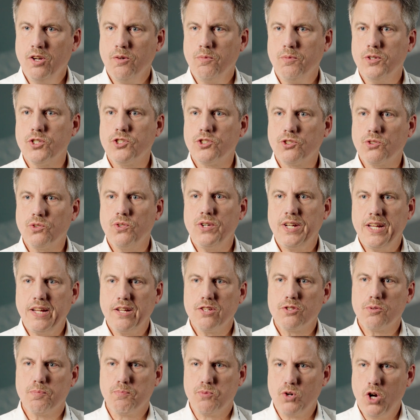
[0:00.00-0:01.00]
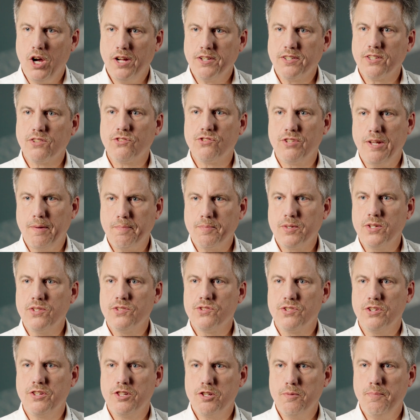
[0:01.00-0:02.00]
which creates broad
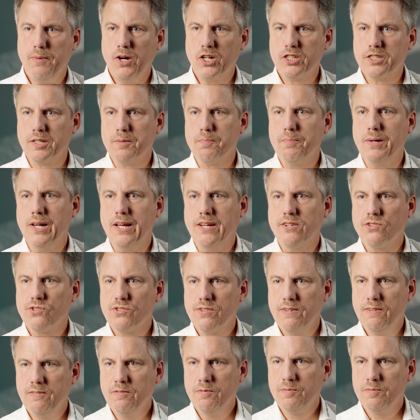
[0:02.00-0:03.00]
acceptance in the marketplace.